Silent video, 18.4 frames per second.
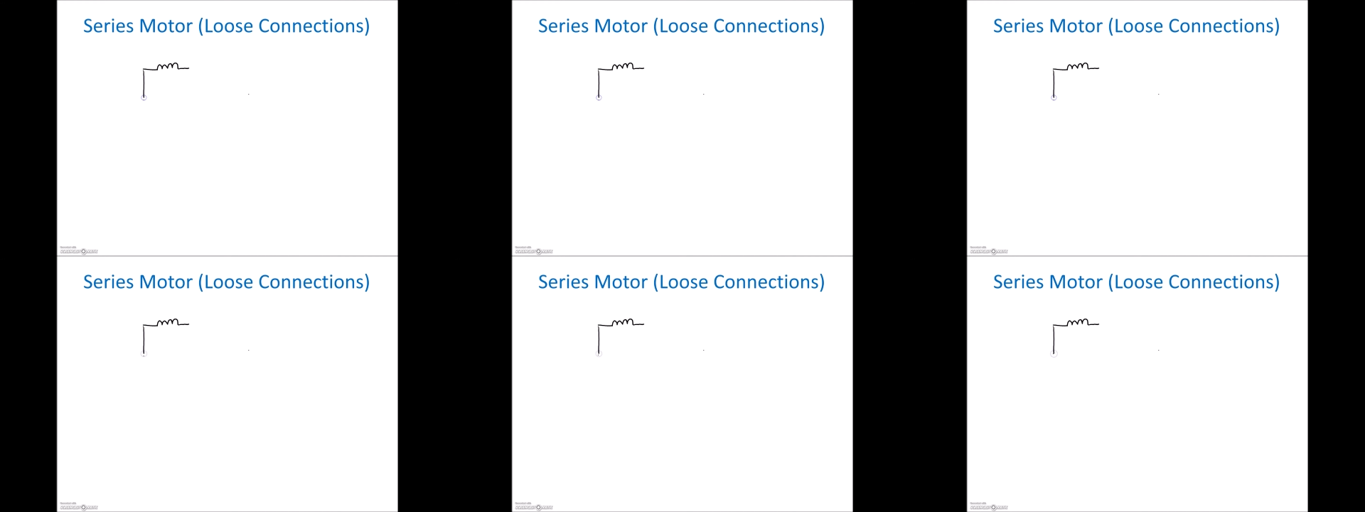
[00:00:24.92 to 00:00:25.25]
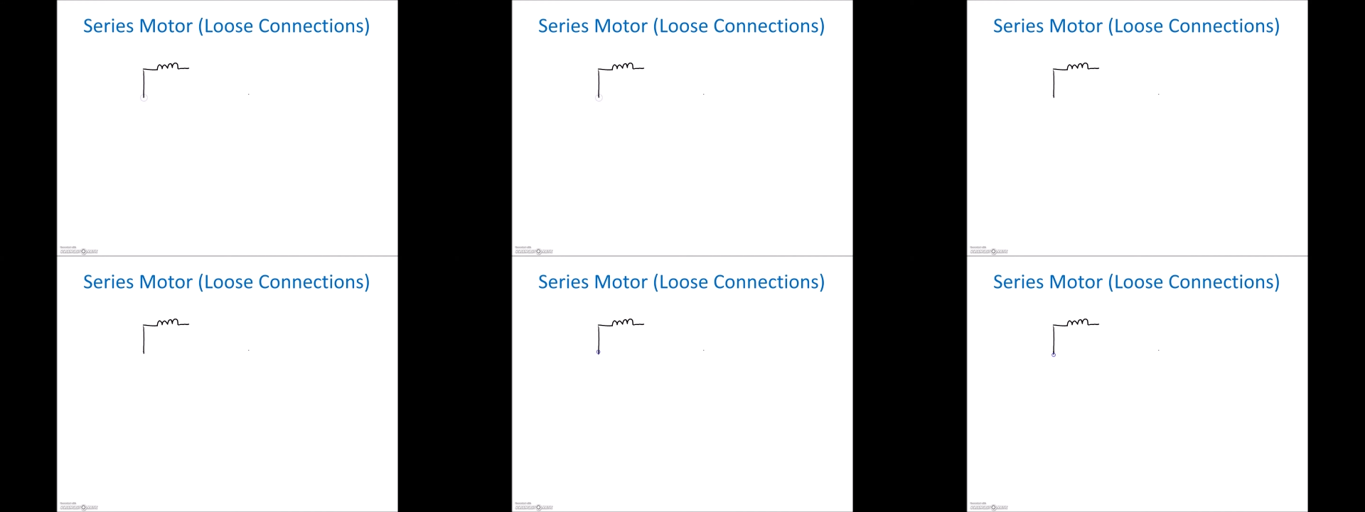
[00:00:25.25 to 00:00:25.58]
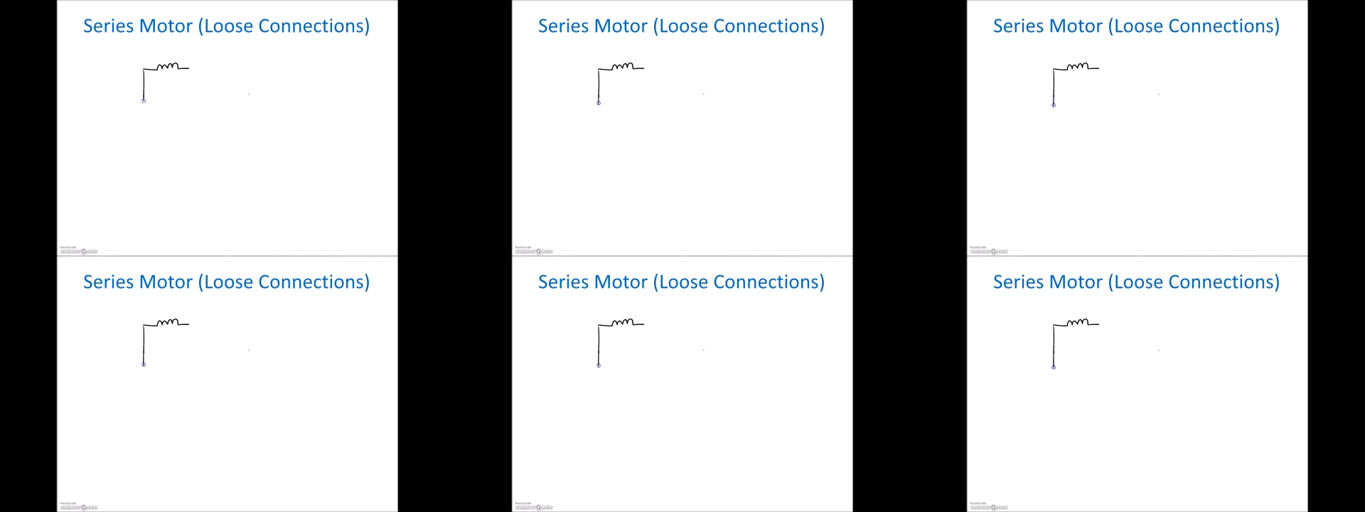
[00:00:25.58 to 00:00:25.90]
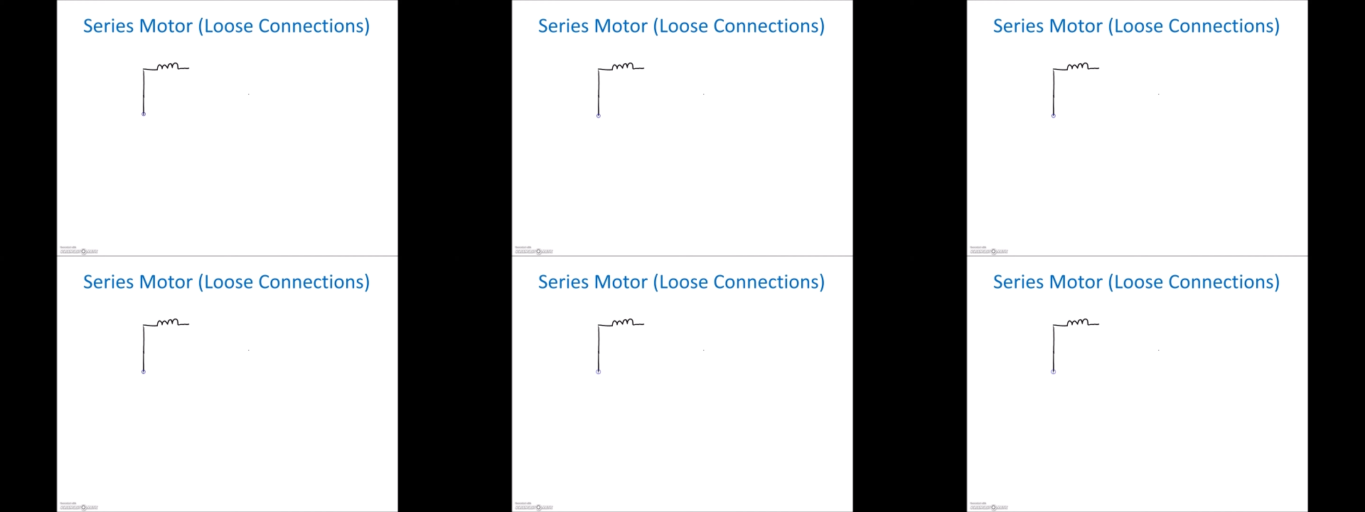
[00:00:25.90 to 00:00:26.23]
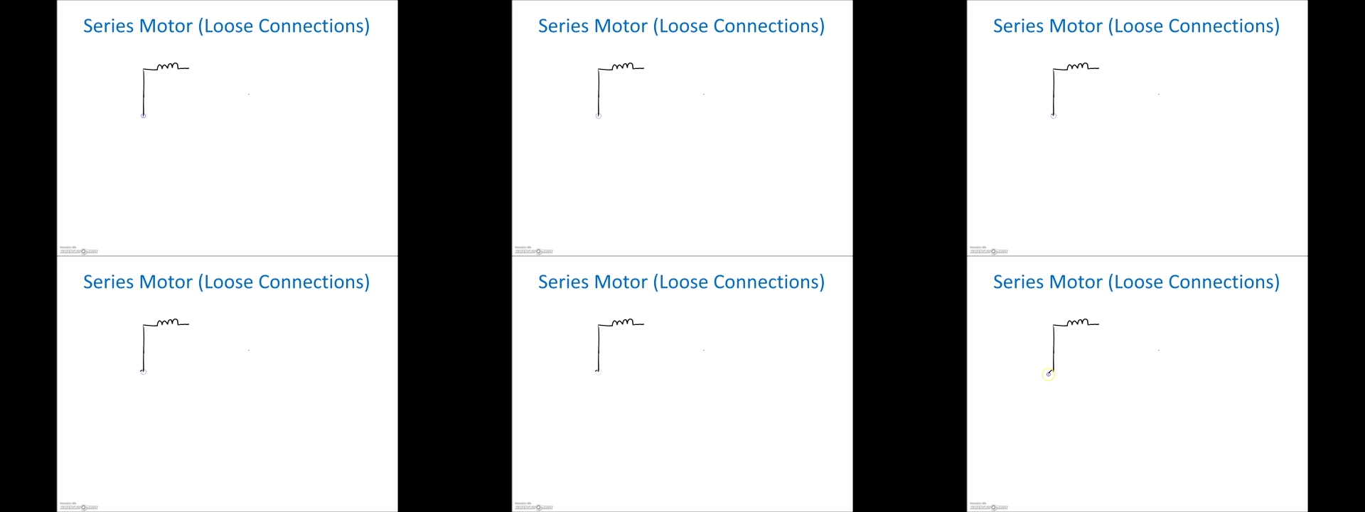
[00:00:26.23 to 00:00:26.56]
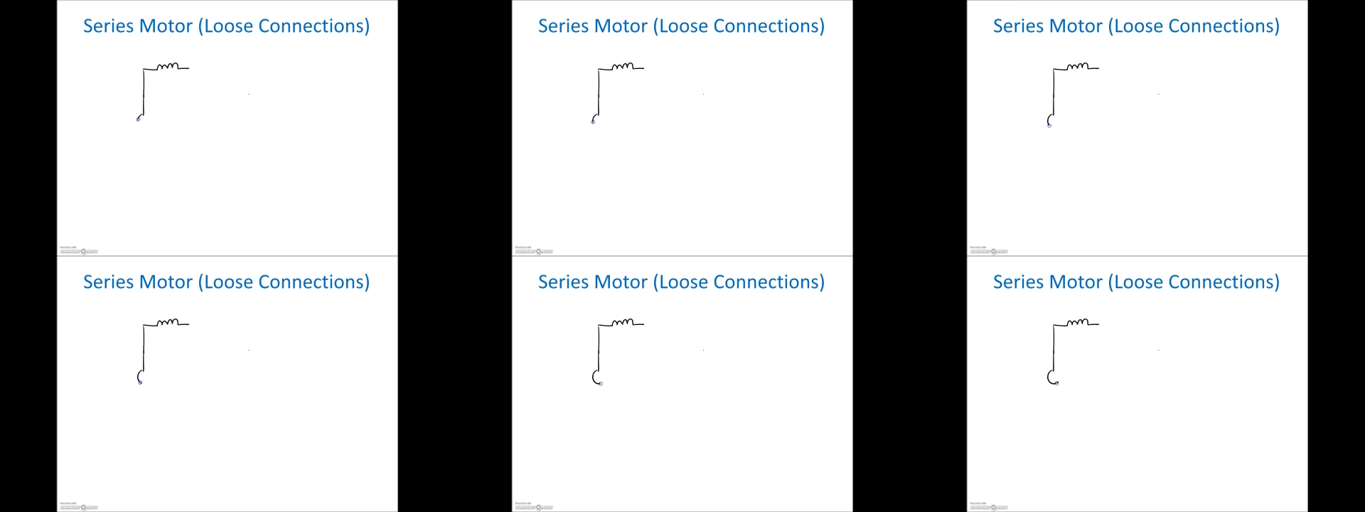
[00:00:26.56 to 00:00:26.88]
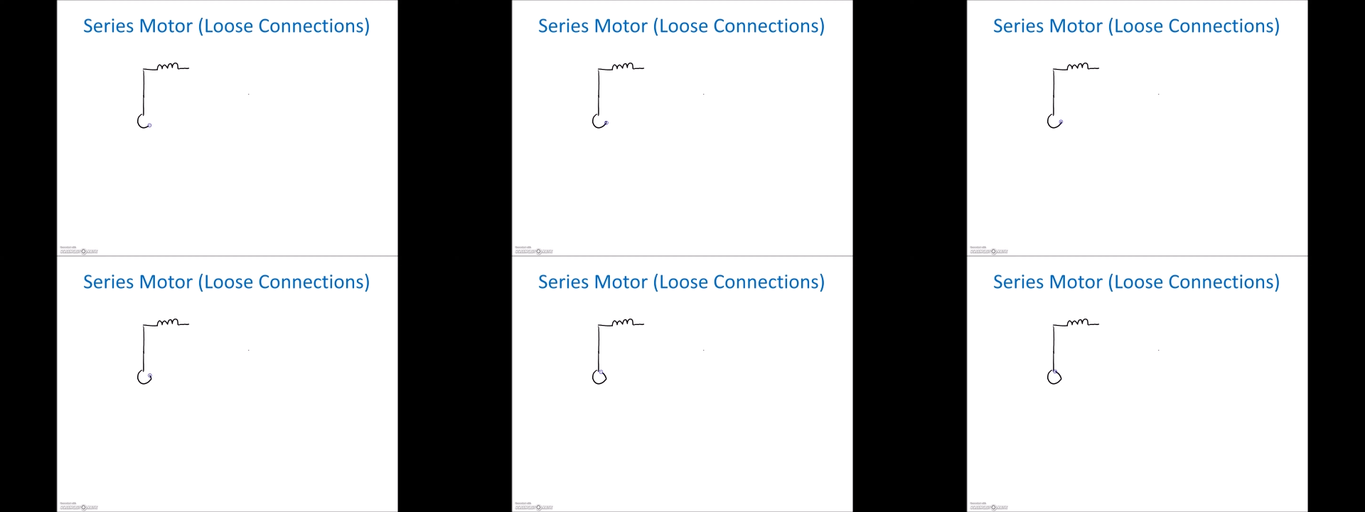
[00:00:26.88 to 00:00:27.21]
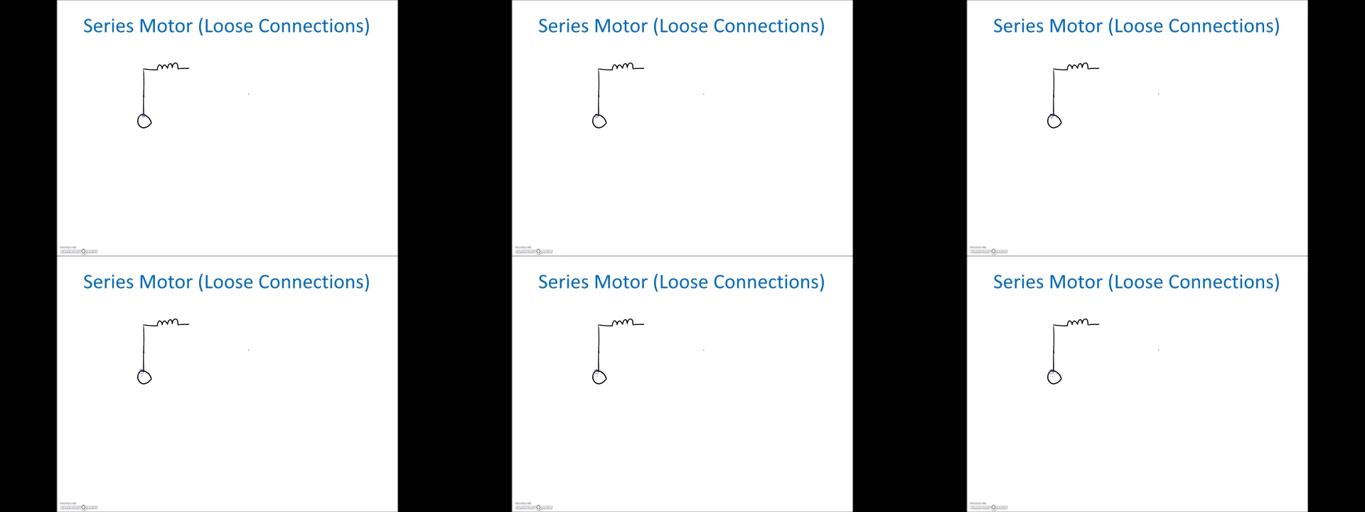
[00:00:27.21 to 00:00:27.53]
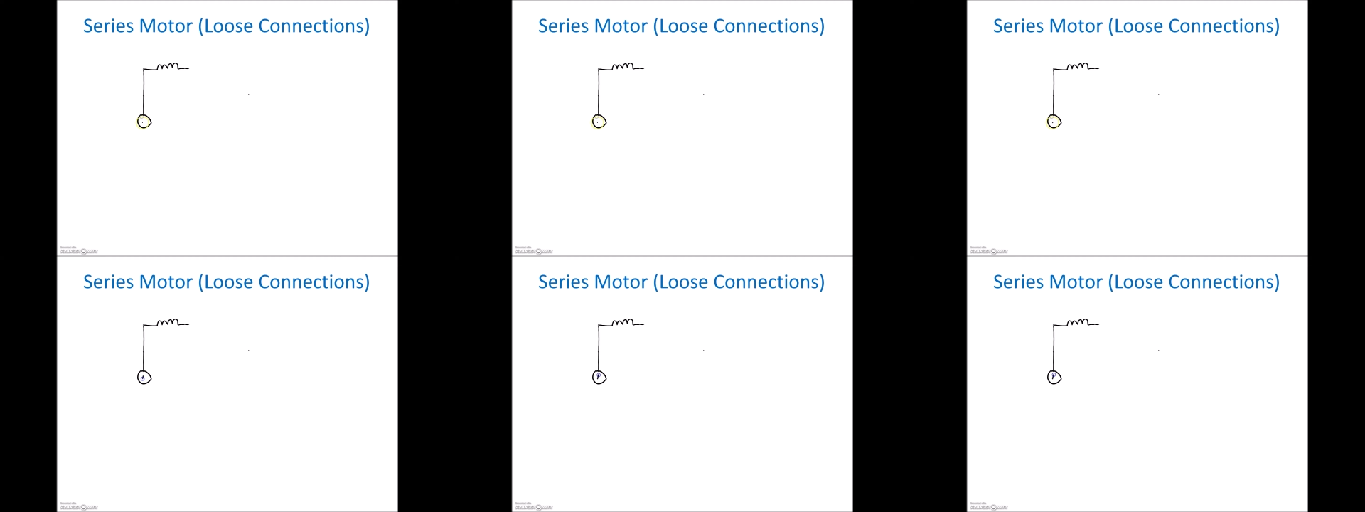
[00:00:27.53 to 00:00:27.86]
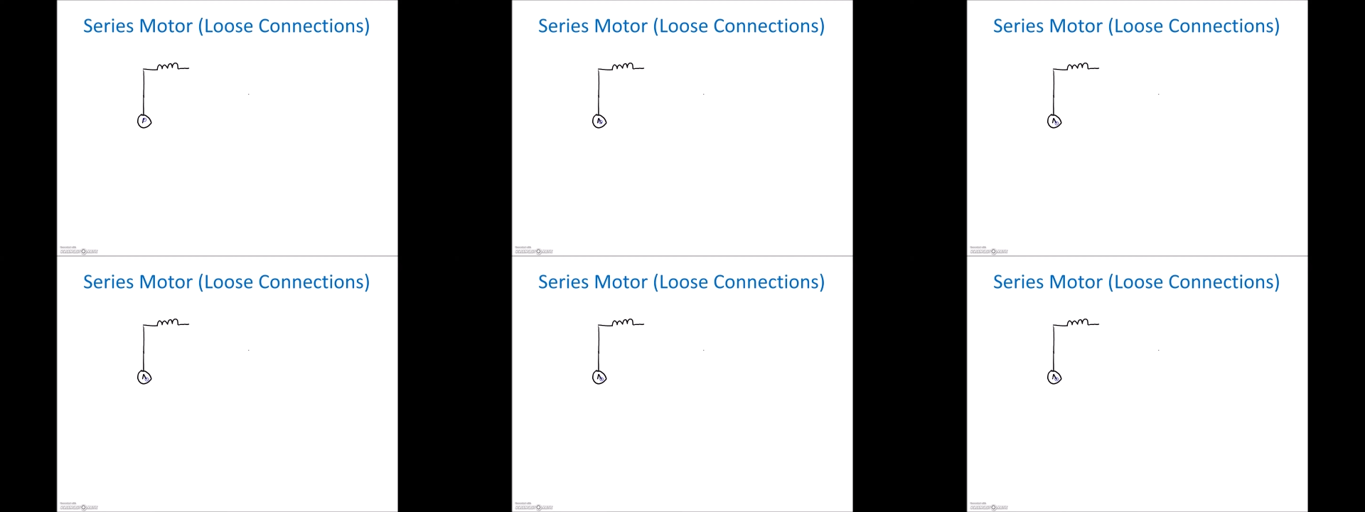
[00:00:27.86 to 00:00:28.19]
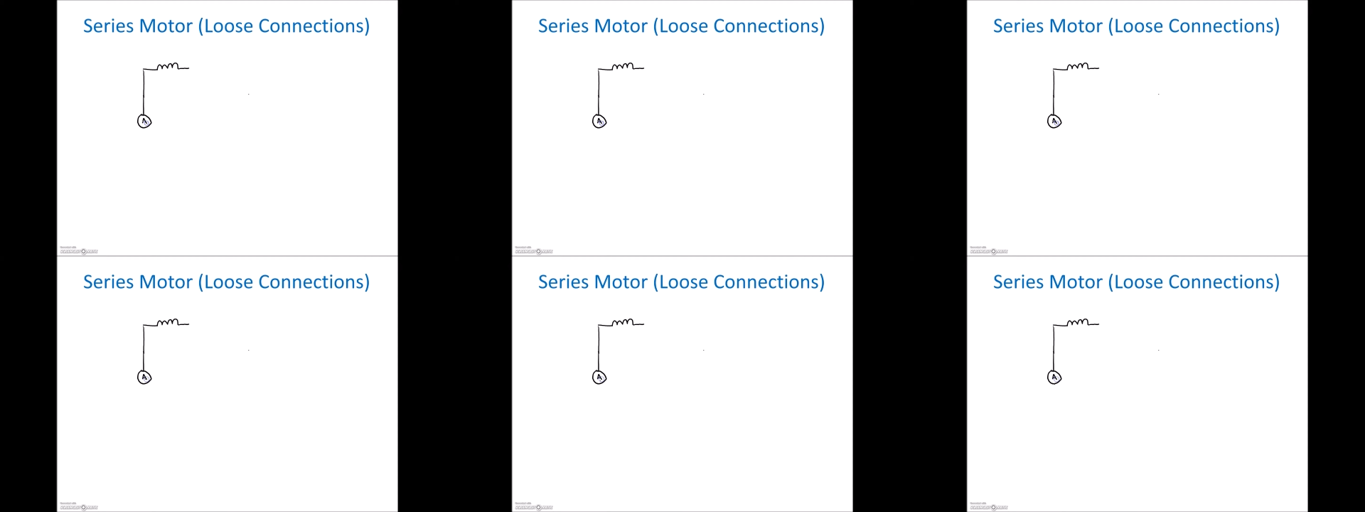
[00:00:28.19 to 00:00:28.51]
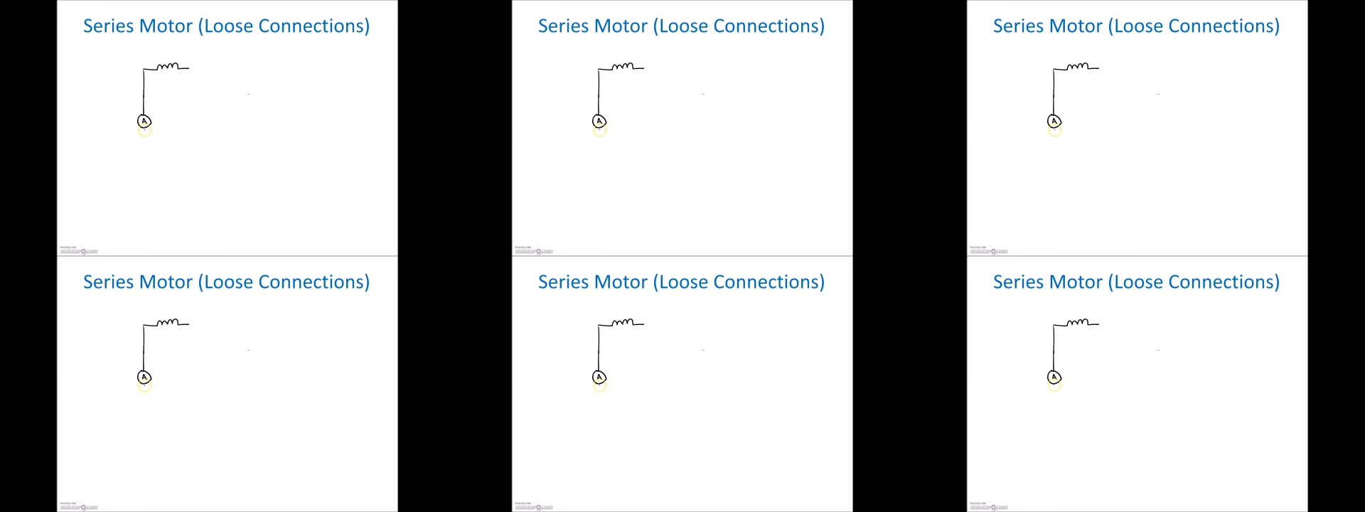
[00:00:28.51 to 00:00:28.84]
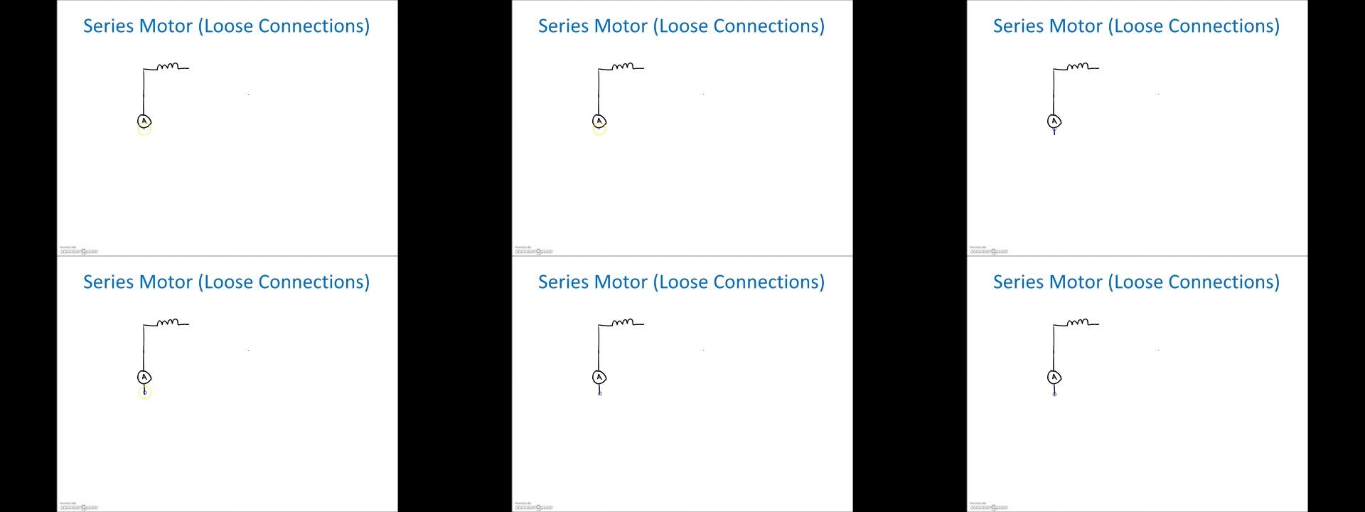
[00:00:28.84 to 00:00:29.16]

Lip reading: No face is visible, so there are no lips to read.